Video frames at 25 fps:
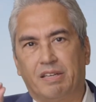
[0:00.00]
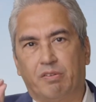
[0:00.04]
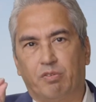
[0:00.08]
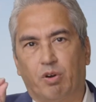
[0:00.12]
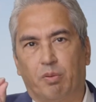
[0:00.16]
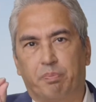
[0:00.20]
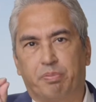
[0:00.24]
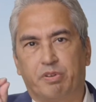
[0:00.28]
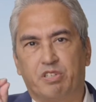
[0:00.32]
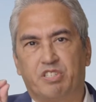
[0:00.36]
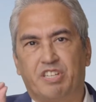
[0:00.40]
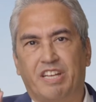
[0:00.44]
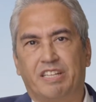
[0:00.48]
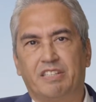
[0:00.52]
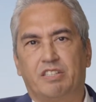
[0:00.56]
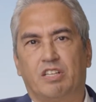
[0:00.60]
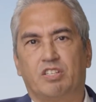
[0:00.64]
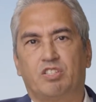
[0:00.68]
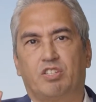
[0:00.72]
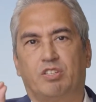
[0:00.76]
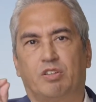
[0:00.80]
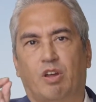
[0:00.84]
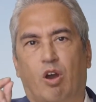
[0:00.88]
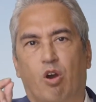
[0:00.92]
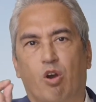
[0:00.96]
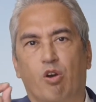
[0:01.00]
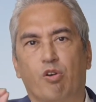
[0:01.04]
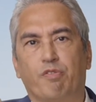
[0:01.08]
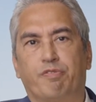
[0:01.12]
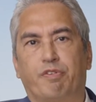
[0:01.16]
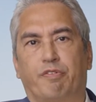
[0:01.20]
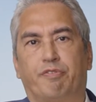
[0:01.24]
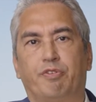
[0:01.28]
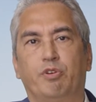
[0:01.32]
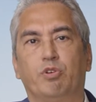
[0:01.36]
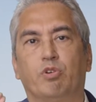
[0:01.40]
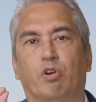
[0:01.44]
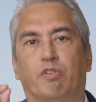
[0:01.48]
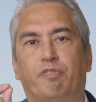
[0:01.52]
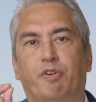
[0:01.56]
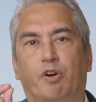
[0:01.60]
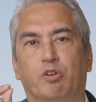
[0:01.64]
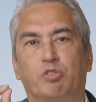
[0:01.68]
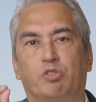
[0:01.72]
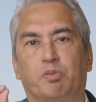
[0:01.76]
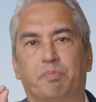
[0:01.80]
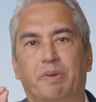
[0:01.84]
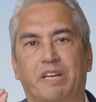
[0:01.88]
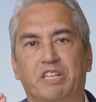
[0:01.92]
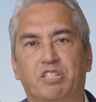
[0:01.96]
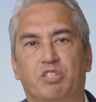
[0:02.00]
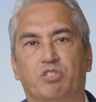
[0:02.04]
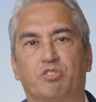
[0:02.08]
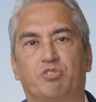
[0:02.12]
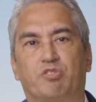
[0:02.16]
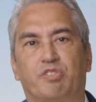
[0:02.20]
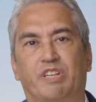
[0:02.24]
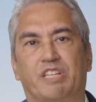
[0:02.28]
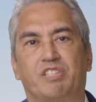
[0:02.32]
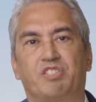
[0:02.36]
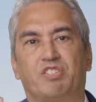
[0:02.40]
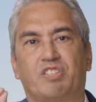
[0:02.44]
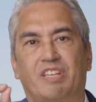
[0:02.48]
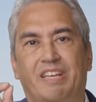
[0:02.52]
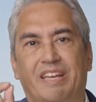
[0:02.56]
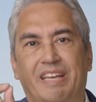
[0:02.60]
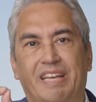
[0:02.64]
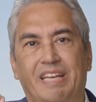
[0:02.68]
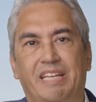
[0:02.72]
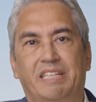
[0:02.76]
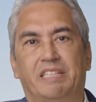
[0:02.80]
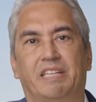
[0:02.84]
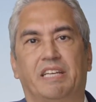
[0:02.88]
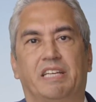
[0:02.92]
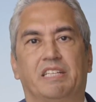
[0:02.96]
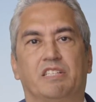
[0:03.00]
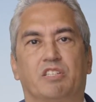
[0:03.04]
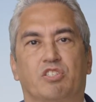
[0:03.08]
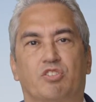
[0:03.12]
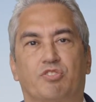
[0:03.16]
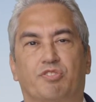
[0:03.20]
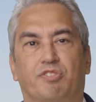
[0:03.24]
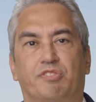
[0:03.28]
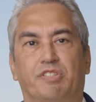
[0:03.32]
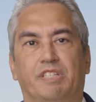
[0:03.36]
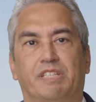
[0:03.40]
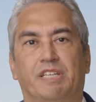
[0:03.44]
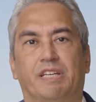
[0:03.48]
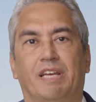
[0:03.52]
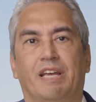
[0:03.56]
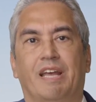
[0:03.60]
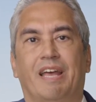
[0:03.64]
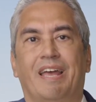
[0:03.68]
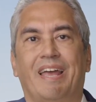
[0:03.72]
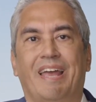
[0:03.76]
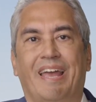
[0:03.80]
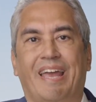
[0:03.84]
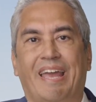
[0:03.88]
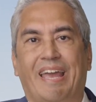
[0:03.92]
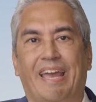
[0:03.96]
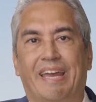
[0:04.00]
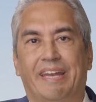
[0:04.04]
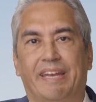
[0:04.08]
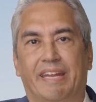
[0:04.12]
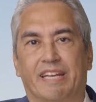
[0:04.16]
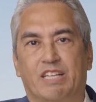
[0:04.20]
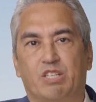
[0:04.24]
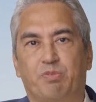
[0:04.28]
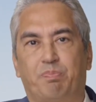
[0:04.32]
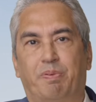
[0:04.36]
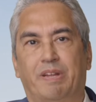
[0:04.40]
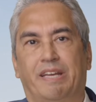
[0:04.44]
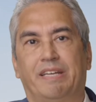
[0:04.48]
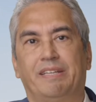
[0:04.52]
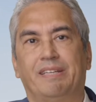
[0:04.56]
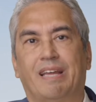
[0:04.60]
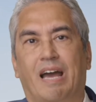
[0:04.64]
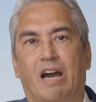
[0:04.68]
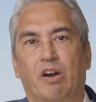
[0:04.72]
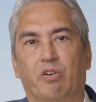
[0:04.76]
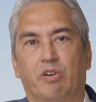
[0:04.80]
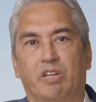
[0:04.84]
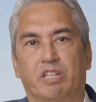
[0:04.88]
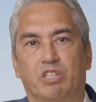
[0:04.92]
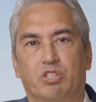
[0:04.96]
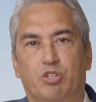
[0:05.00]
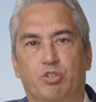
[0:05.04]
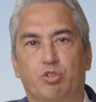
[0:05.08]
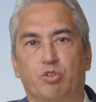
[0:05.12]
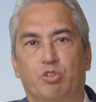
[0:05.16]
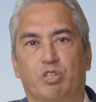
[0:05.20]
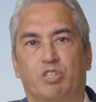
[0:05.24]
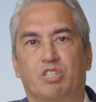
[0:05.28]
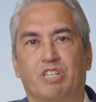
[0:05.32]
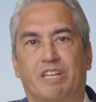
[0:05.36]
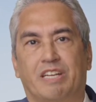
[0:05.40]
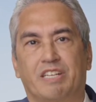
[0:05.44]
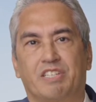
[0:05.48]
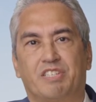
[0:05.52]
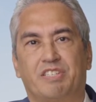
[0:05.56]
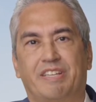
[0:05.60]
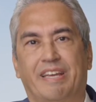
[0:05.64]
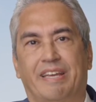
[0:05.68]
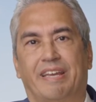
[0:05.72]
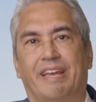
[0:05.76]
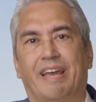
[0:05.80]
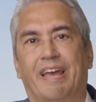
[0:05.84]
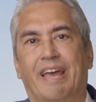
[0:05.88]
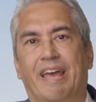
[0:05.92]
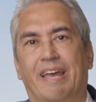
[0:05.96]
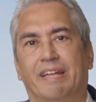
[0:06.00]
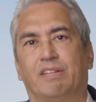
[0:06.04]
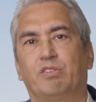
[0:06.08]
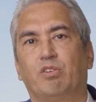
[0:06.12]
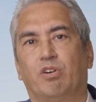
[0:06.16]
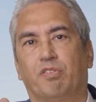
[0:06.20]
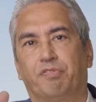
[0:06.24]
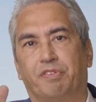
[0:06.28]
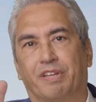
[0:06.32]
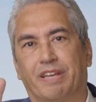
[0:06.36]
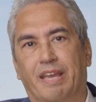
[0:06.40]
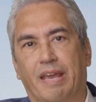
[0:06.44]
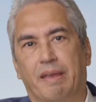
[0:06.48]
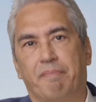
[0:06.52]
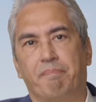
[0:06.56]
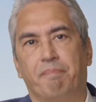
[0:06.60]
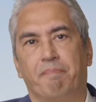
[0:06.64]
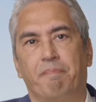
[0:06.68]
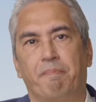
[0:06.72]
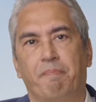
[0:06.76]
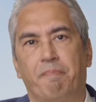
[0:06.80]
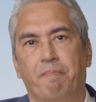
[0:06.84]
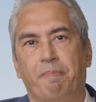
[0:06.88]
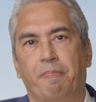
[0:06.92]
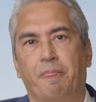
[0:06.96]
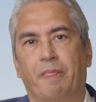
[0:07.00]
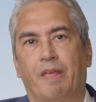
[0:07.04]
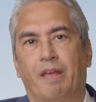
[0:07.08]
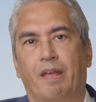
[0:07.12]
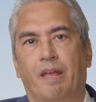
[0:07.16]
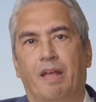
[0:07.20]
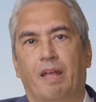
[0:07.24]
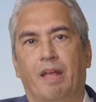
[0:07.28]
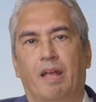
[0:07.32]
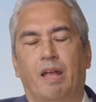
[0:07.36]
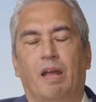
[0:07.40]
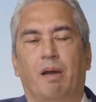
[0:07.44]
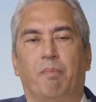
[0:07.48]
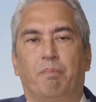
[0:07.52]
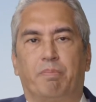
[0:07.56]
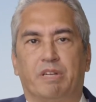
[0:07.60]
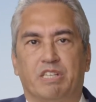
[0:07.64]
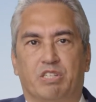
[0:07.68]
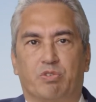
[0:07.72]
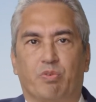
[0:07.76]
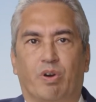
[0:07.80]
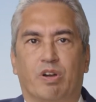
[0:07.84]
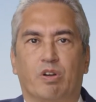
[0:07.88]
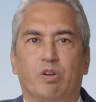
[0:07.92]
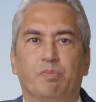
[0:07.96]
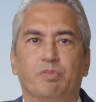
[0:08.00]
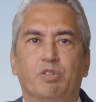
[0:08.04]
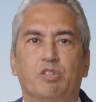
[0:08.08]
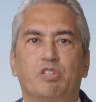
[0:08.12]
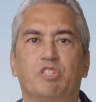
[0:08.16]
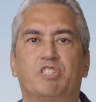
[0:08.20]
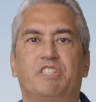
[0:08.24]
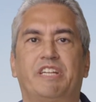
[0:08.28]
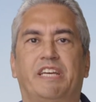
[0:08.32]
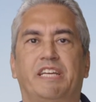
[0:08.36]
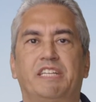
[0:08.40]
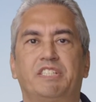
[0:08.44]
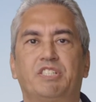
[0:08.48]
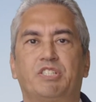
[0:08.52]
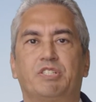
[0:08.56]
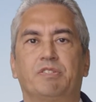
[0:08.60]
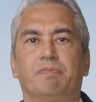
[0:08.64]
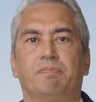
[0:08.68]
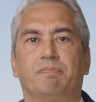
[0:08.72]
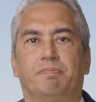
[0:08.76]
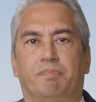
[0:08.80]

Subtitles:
will present us an overview of automation trends in the industry and explain how insurers can stay ahead of the game. Please welcome to the stage,